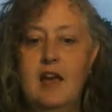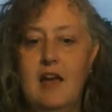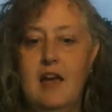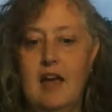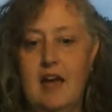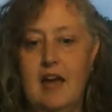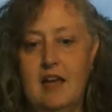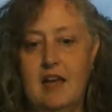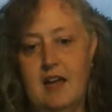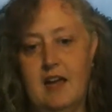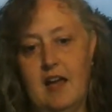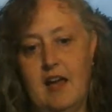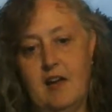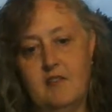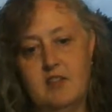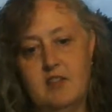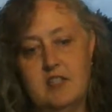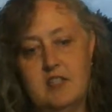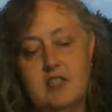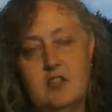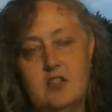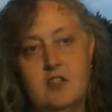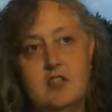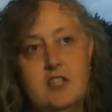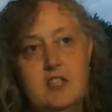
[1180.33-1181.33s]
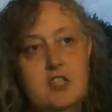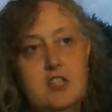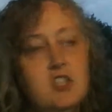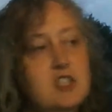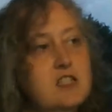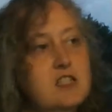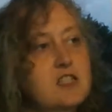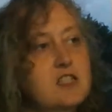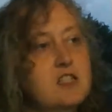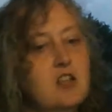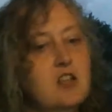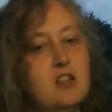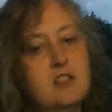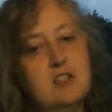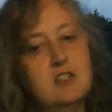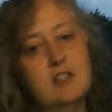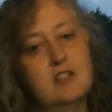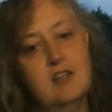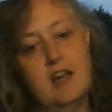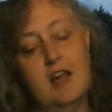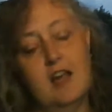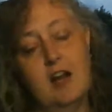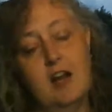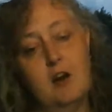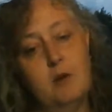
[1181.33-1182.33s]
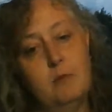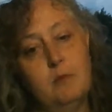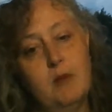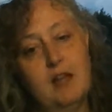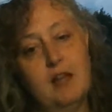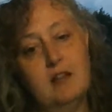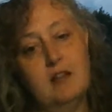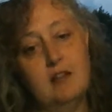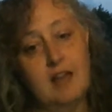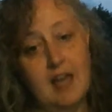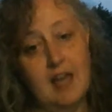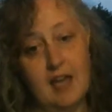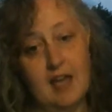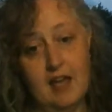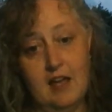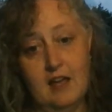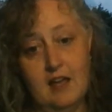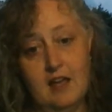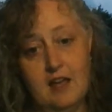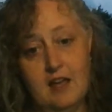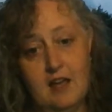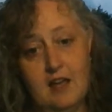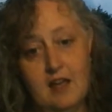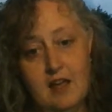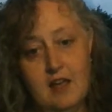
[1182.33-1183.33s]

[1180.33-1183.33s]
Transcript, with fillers: And I have a delicious salted caramel cake